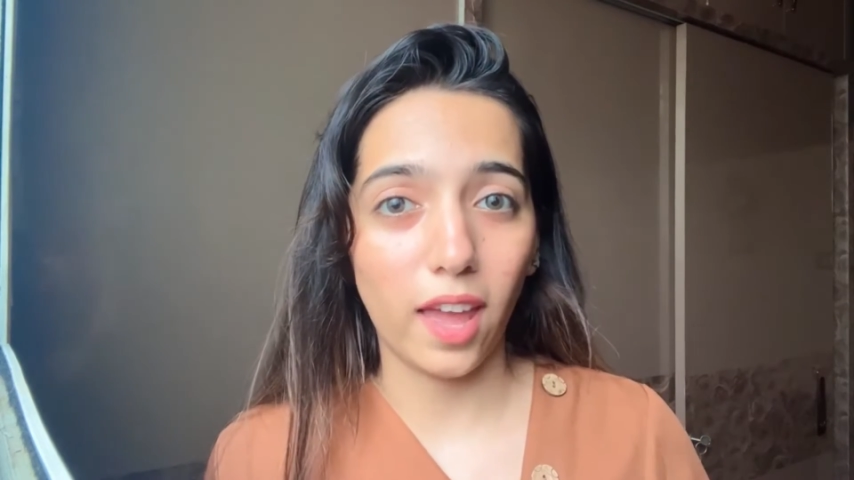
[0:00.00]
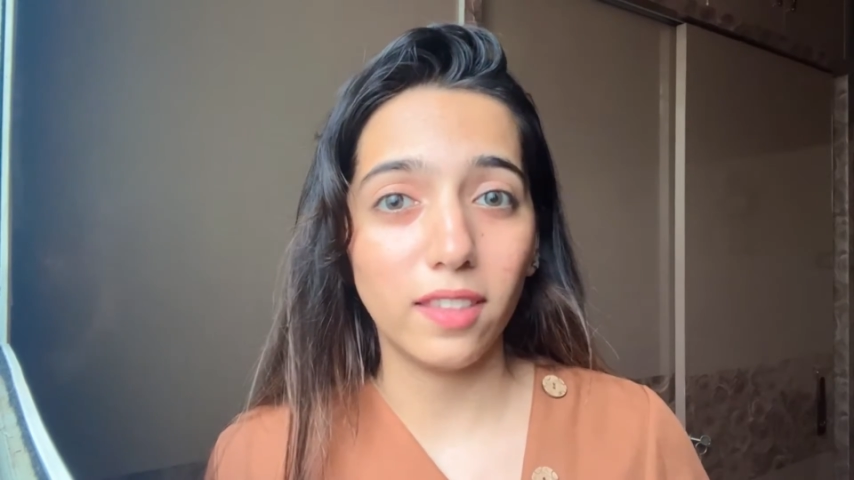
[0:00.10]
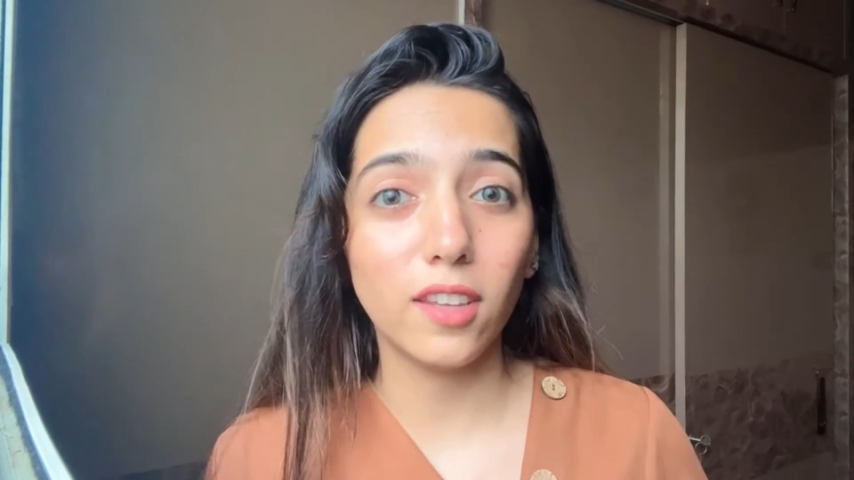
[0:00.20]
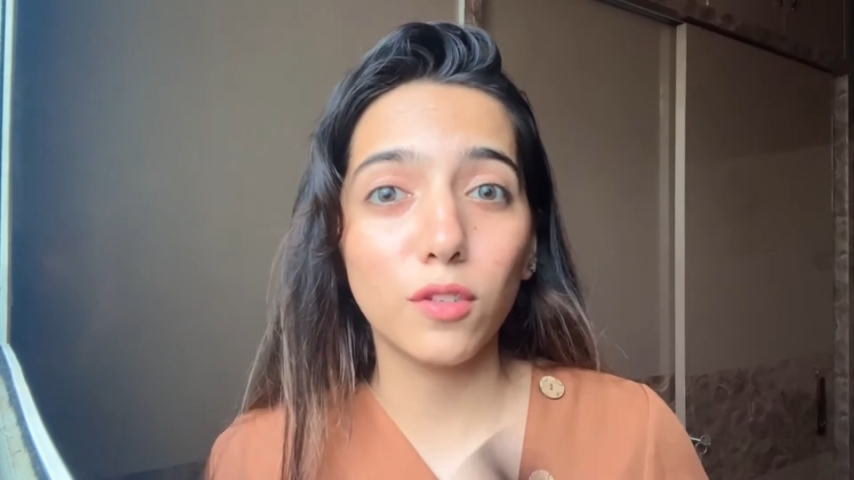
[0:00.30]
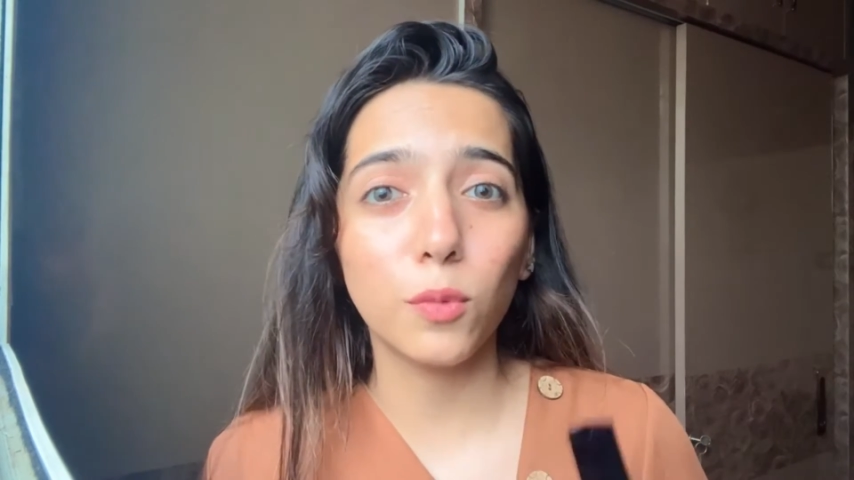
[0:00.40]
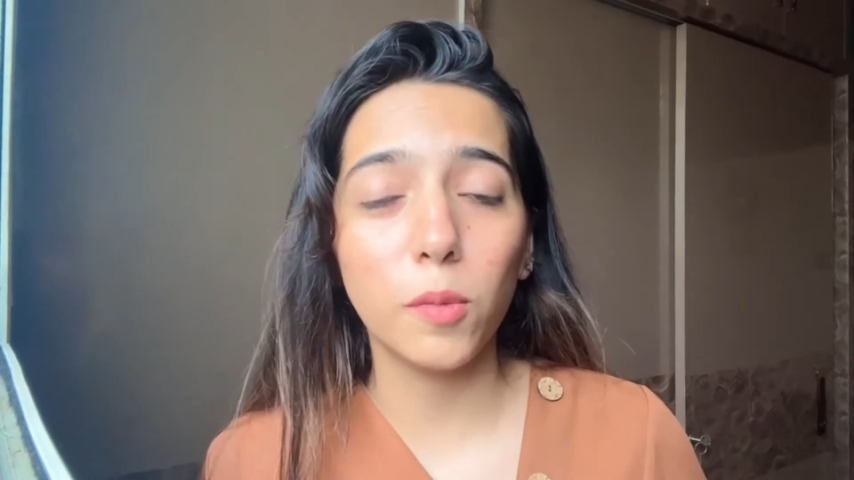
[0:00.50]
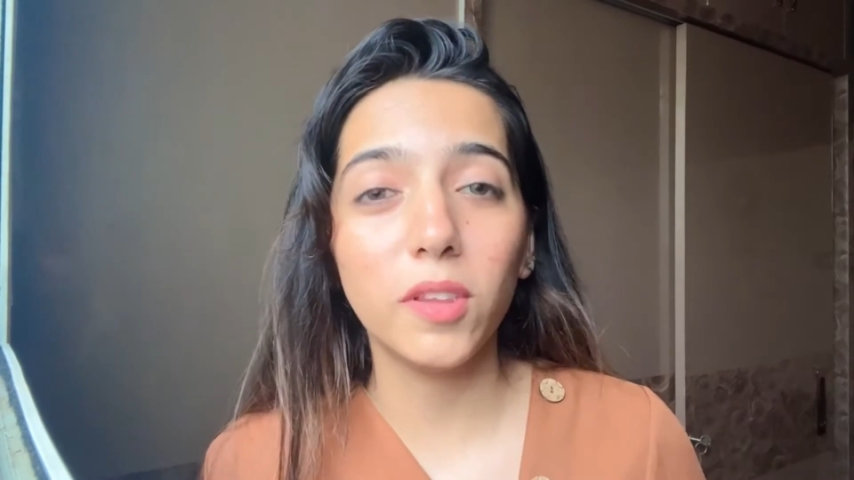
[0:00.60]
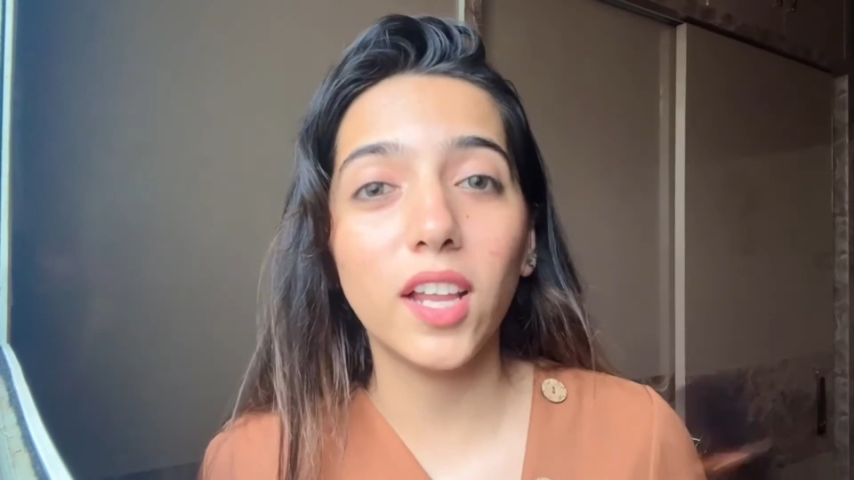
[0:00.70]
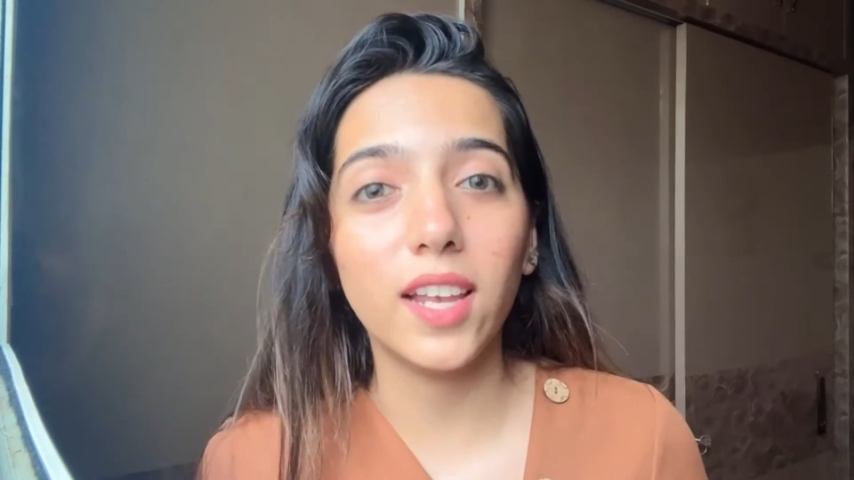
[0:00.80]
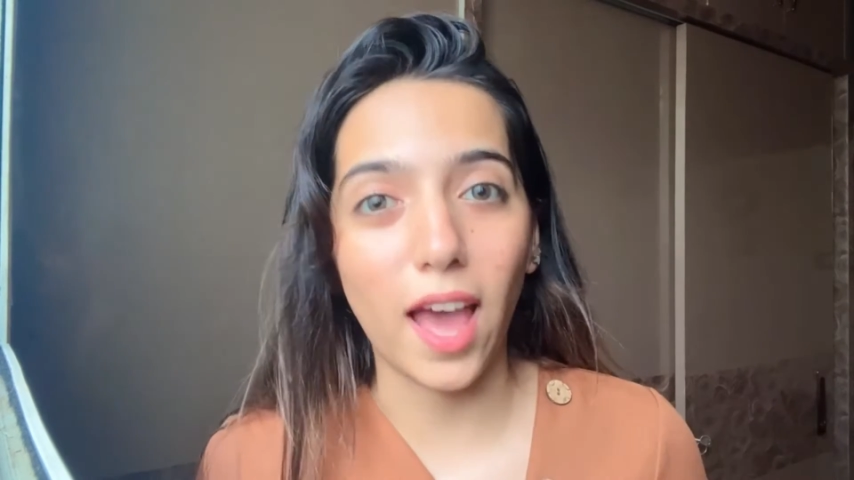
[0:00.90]
and this will
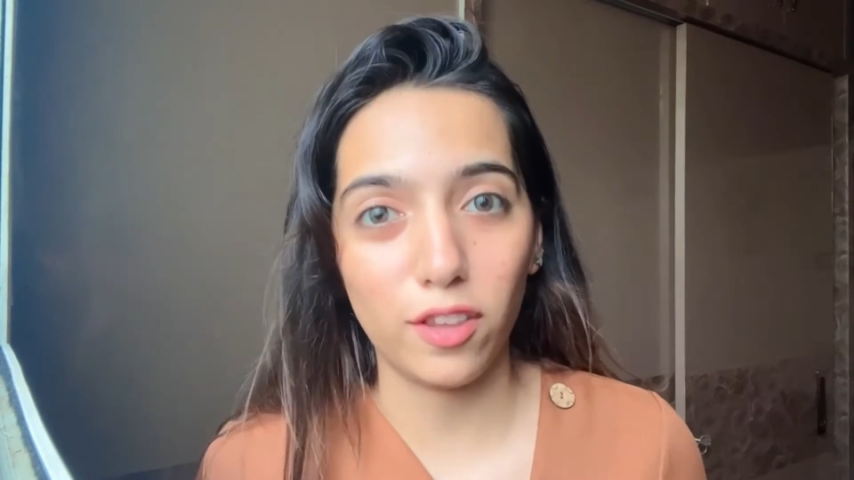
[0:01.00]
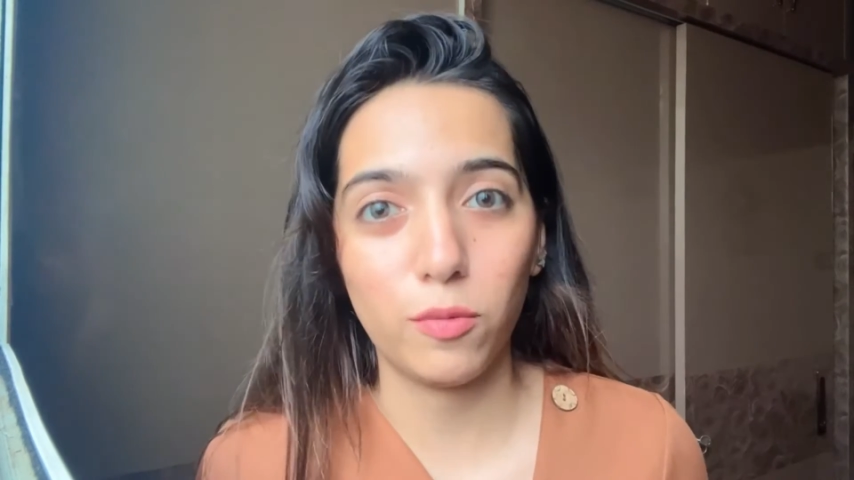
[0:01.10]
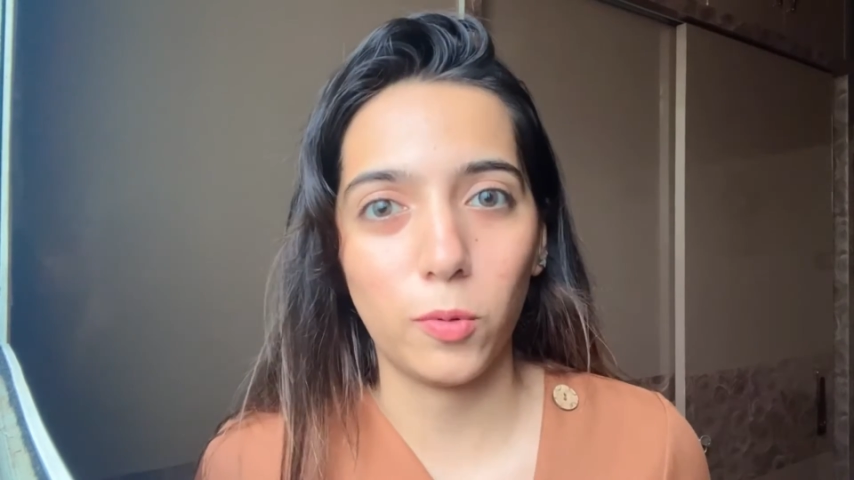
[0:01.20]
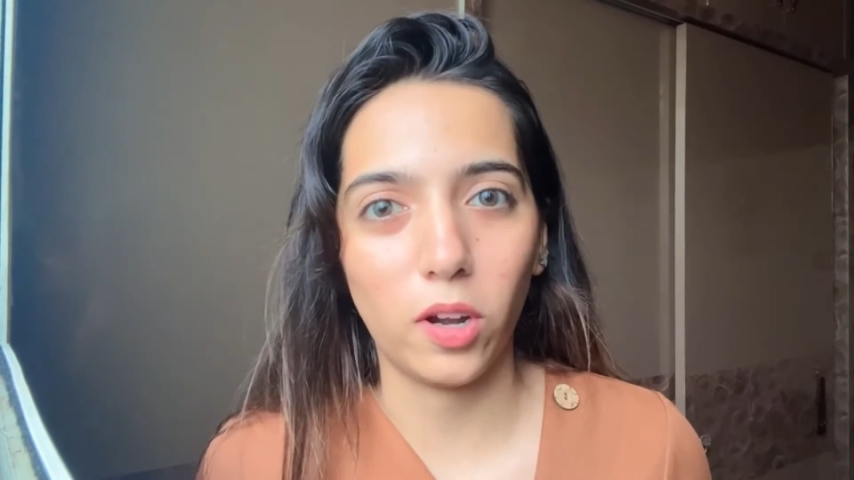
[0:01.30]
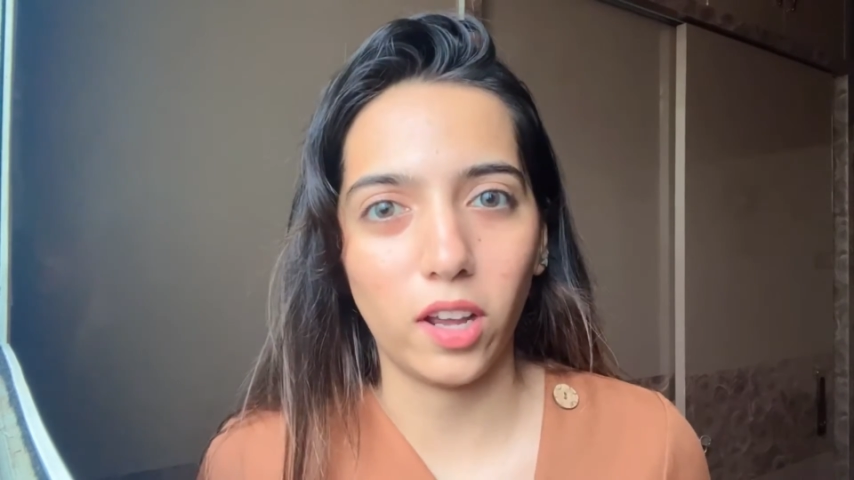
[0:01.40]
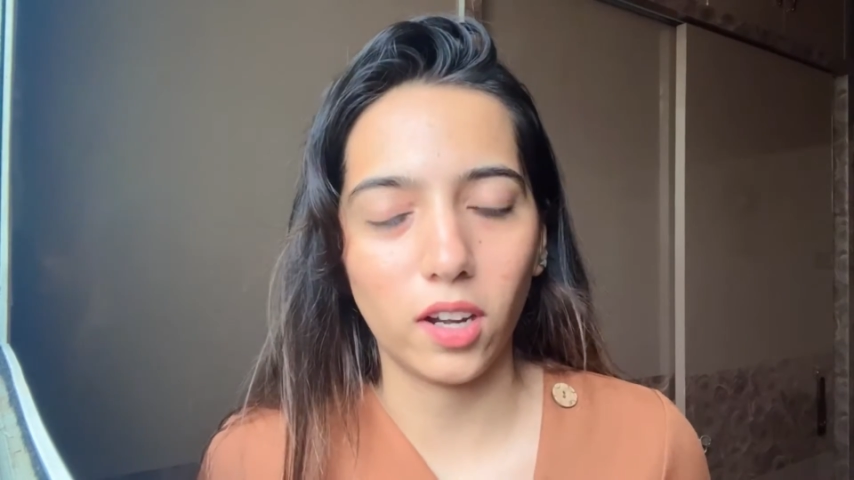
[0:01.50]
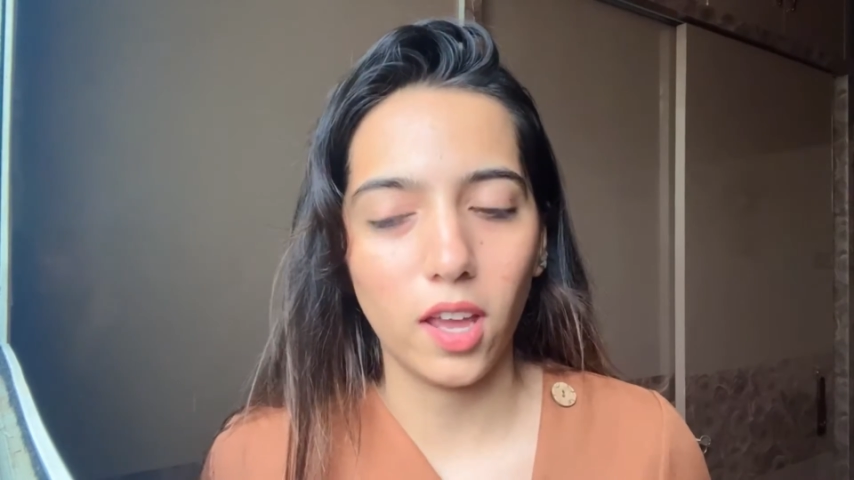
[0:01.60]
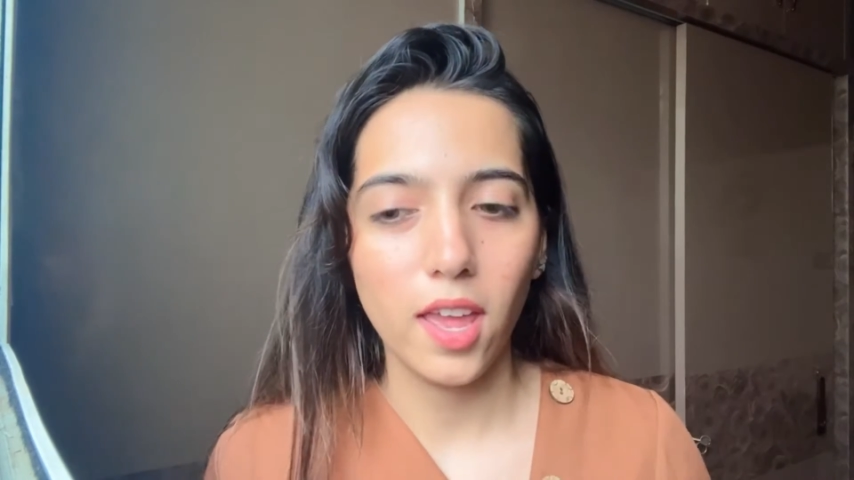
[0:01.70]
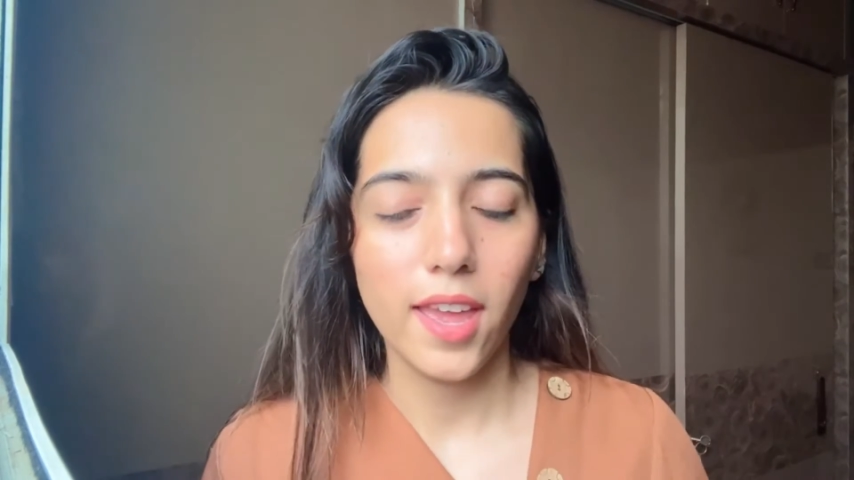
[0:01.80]
be the last product.